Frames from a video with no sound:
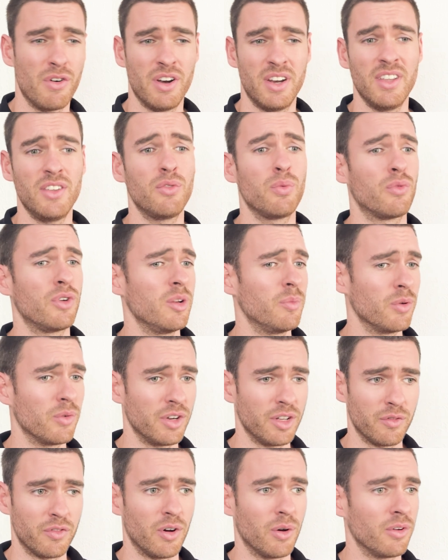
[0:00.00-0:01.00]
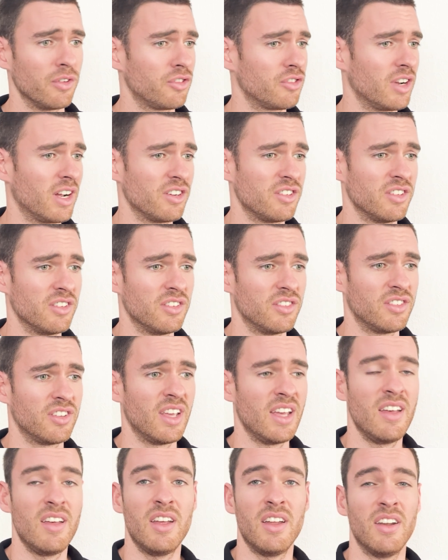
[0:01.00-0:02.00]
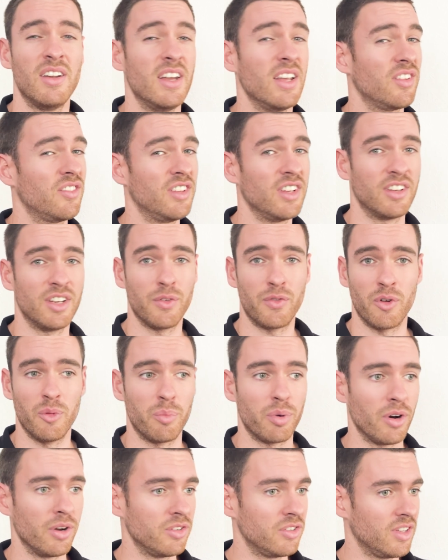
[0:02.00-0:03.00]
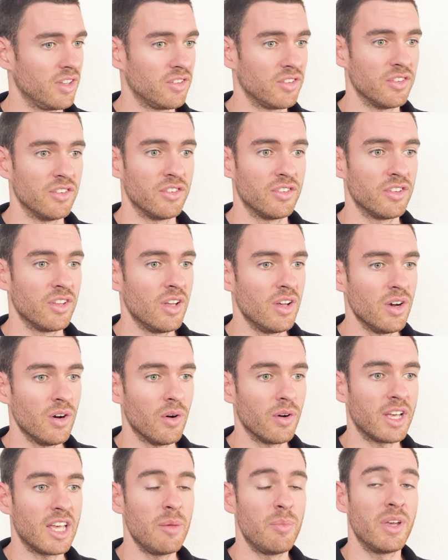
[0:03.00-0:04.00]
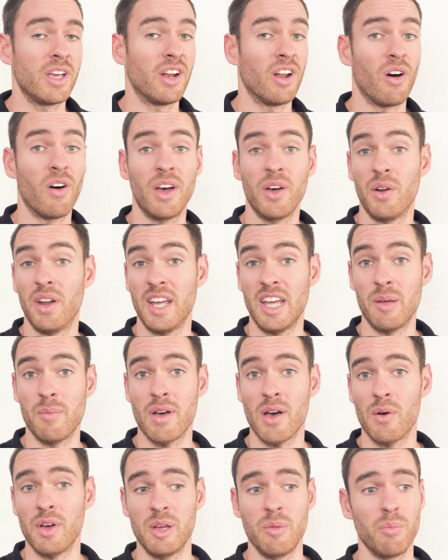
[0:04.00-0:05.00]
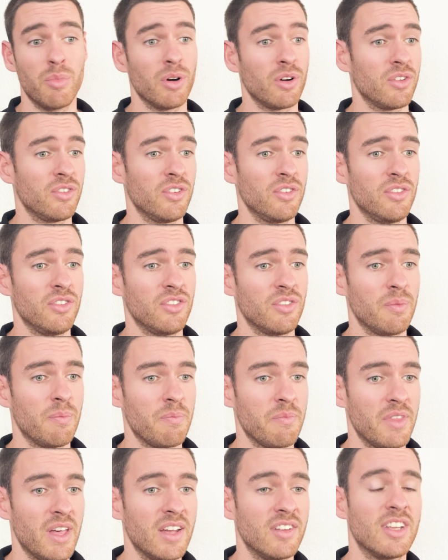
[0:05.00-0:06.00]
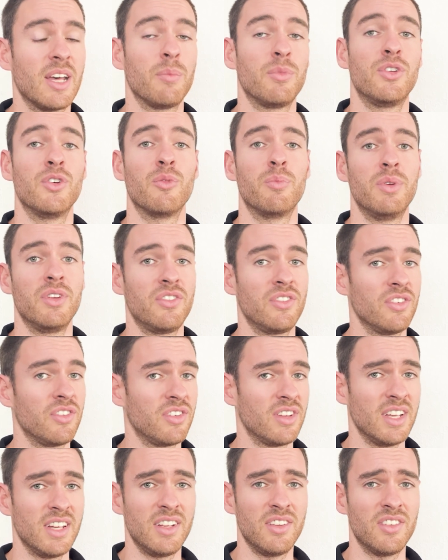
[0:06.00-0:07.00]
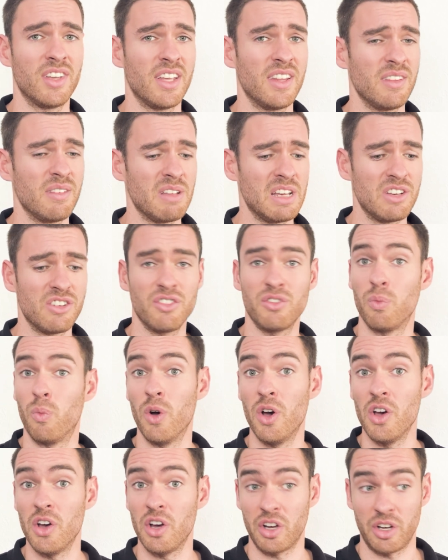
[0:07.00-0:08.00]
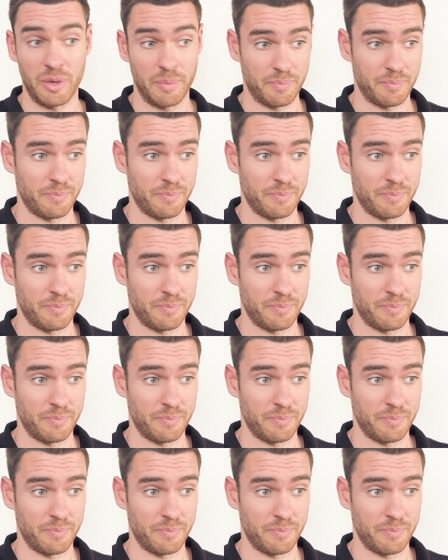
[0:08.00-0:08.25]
it is rebuilding folder structures, nesting different processes, or keeping an eye on email inboxes. They adapt to your business needs and they just work.